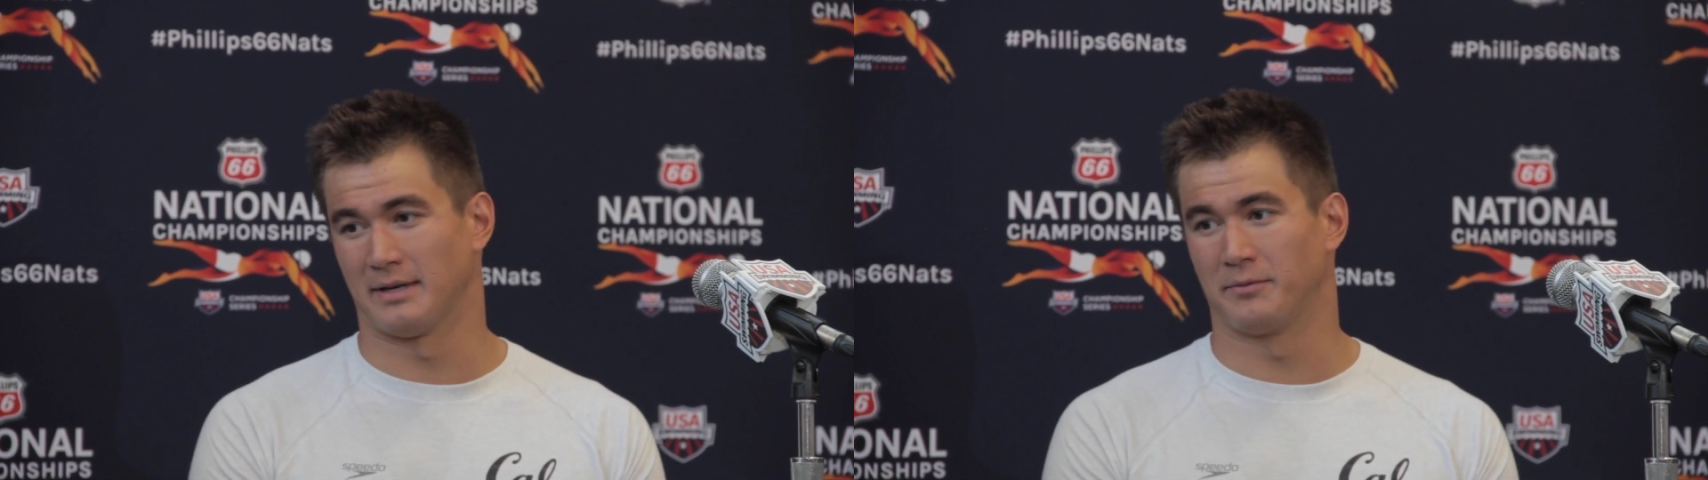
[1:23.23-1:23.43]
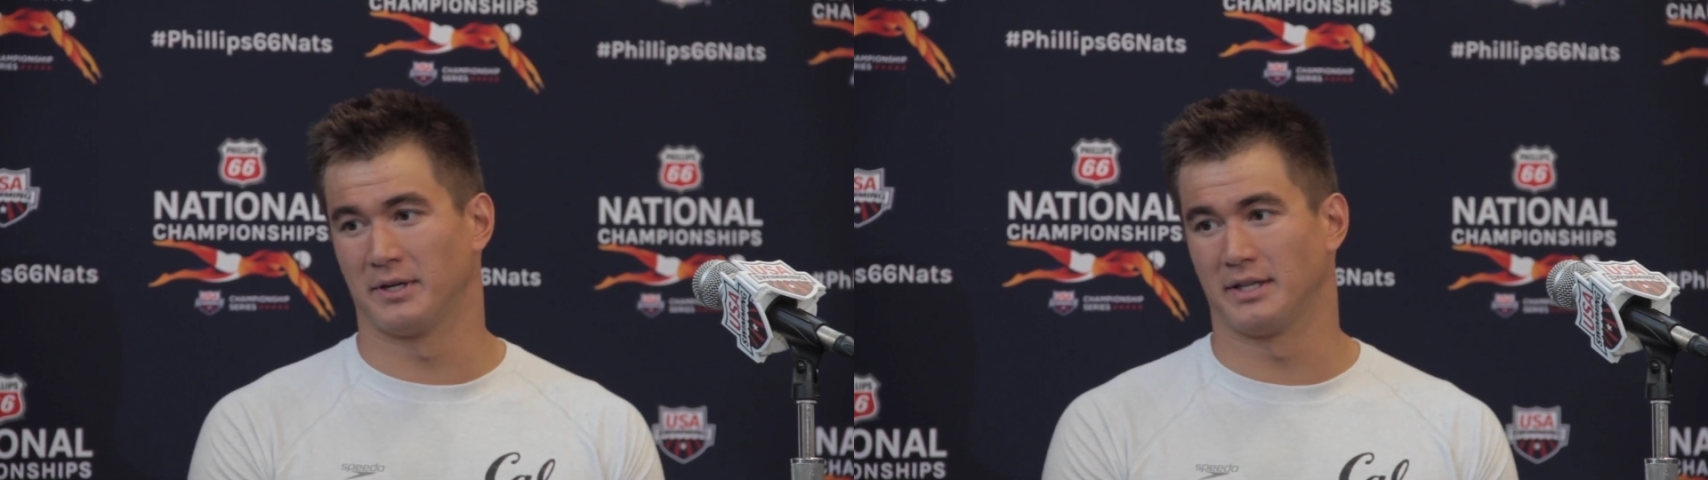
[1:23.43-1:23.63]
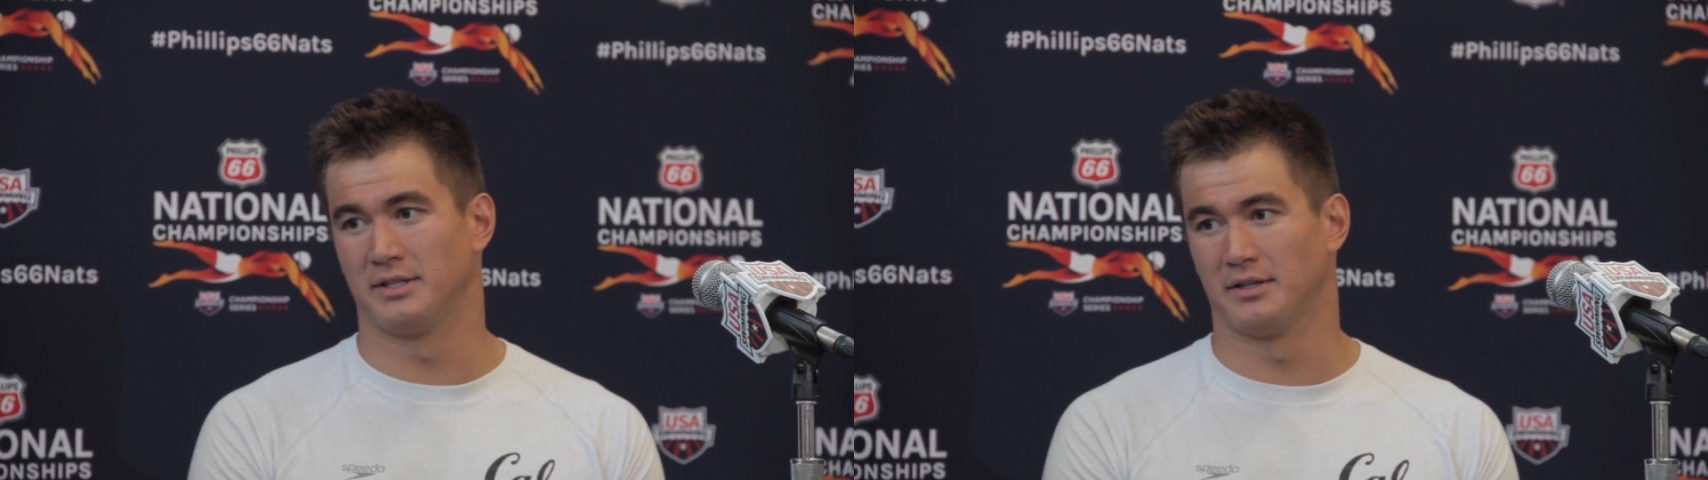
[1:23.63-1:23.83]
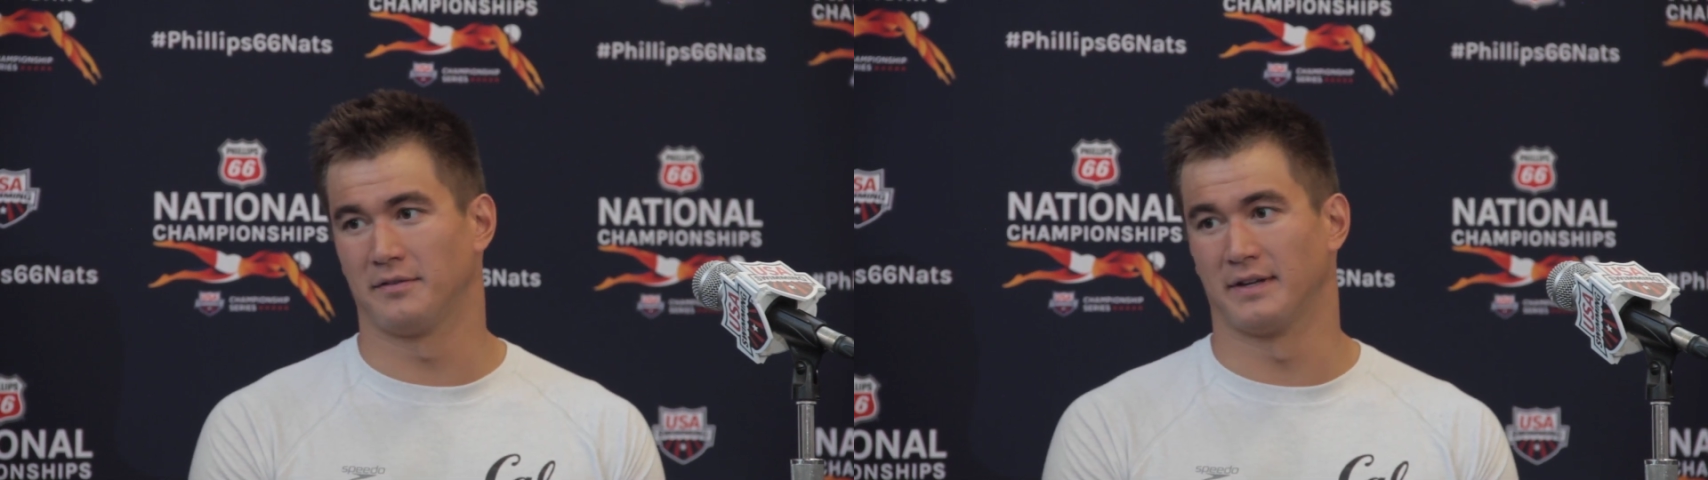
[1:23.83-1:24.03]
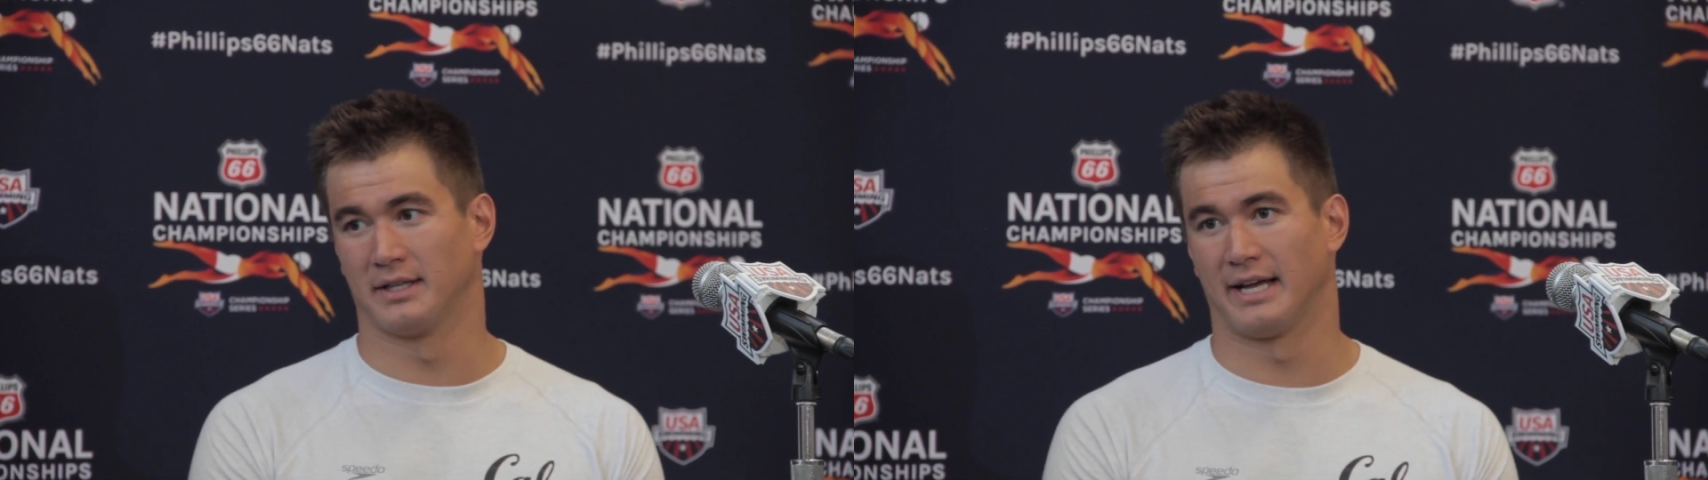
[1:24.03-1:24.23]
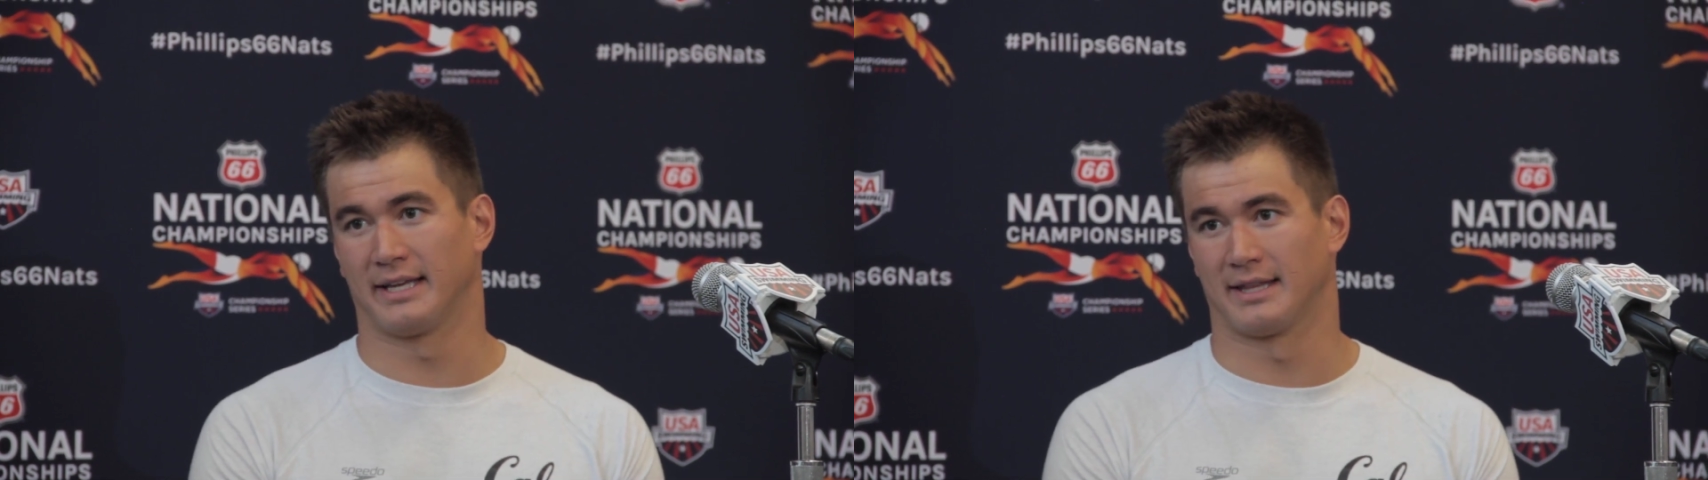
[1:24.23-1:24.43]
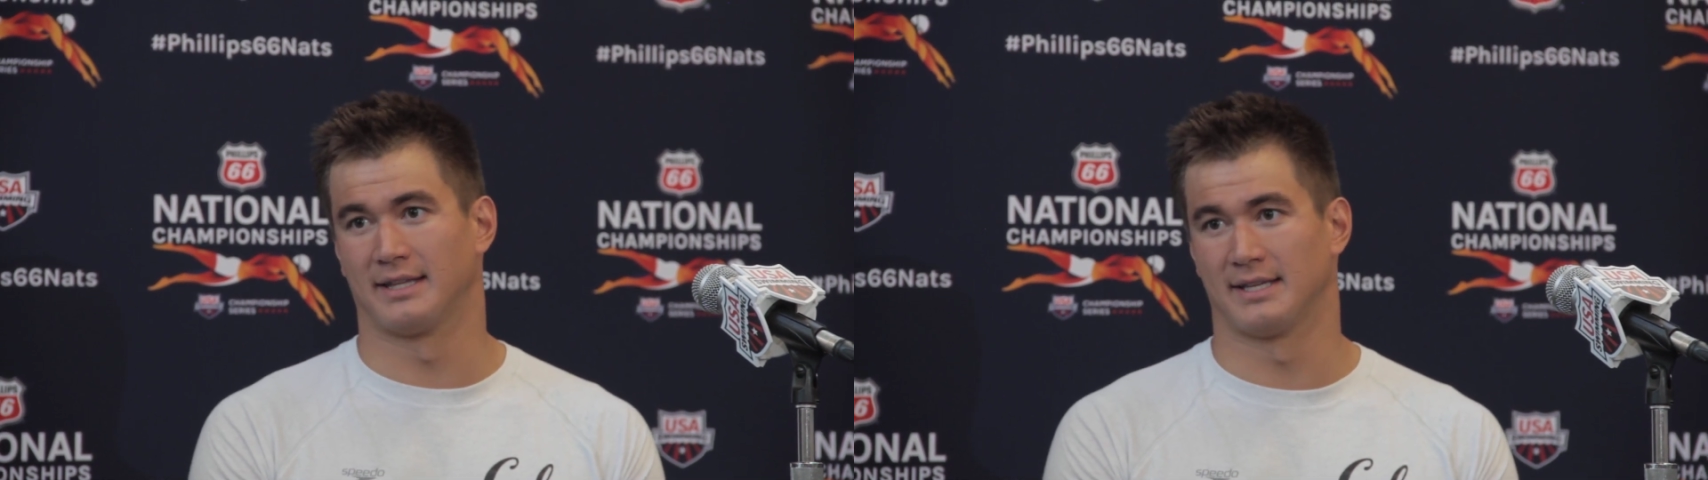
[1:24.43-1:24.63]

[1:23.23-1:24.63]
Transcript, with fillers: I, really do feel like that